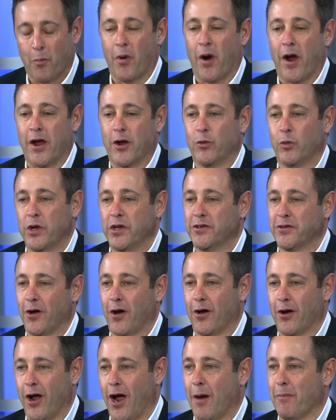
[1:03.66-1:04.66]
Brian, we saw
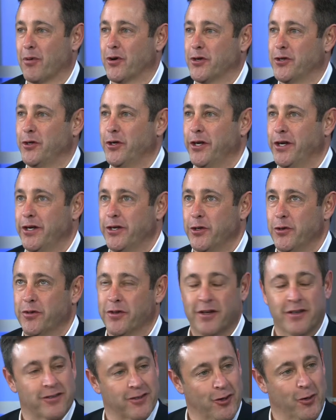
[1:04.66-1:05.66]
an opportunity to do
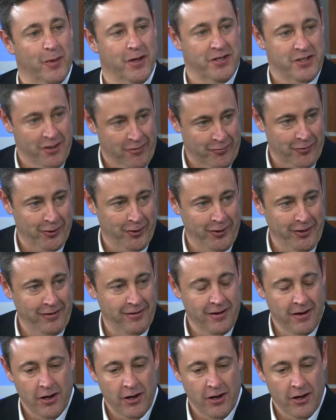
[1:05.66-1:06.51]
things a little bit differently.